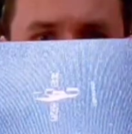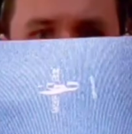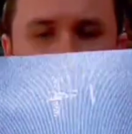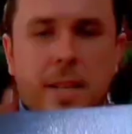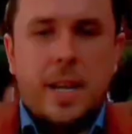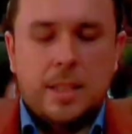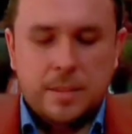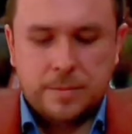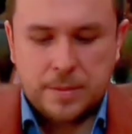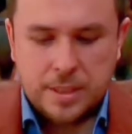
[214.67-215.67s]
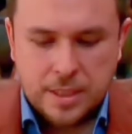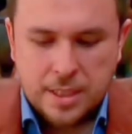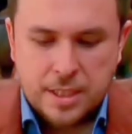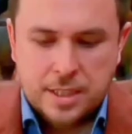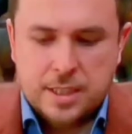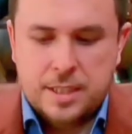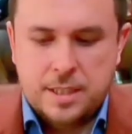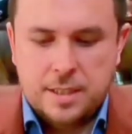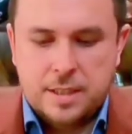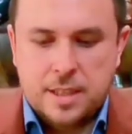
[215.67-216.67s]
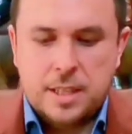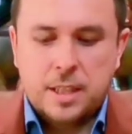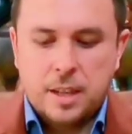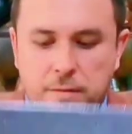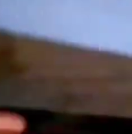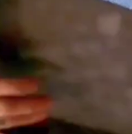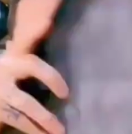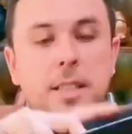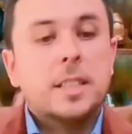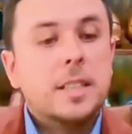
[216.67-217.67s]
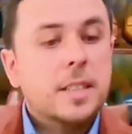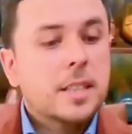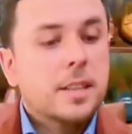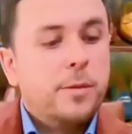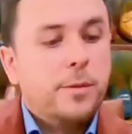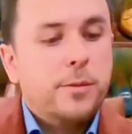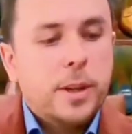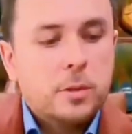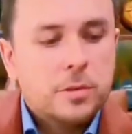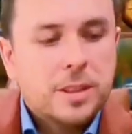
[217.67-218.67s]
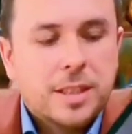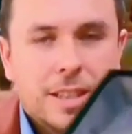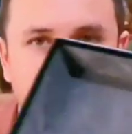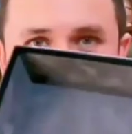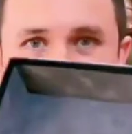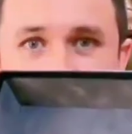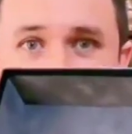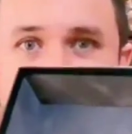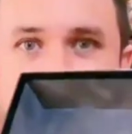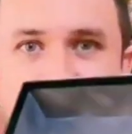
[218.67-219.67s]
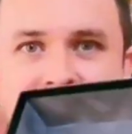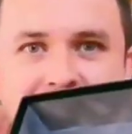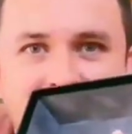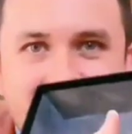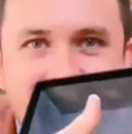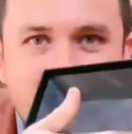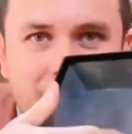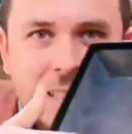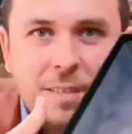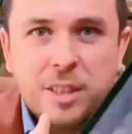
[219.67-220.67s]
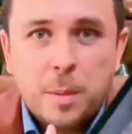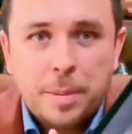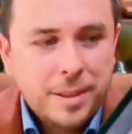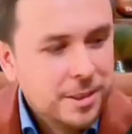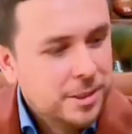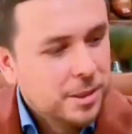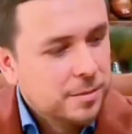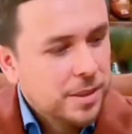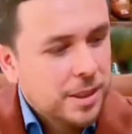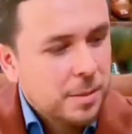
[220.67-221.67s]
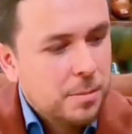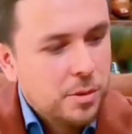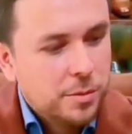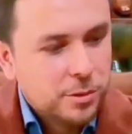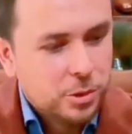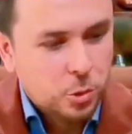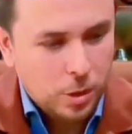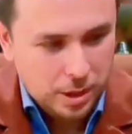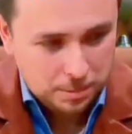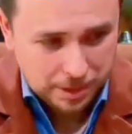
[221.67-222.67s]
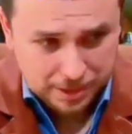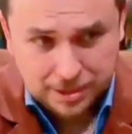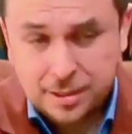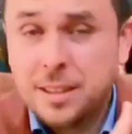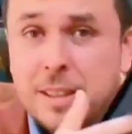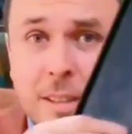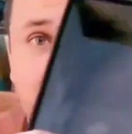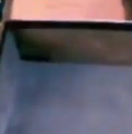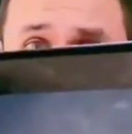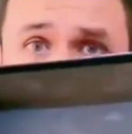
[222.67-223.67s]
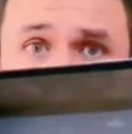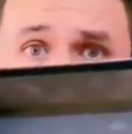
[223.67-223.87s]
and that is a lovely felt, kind of like, it gives the appearance of like a beautiful suede, but it's like a felt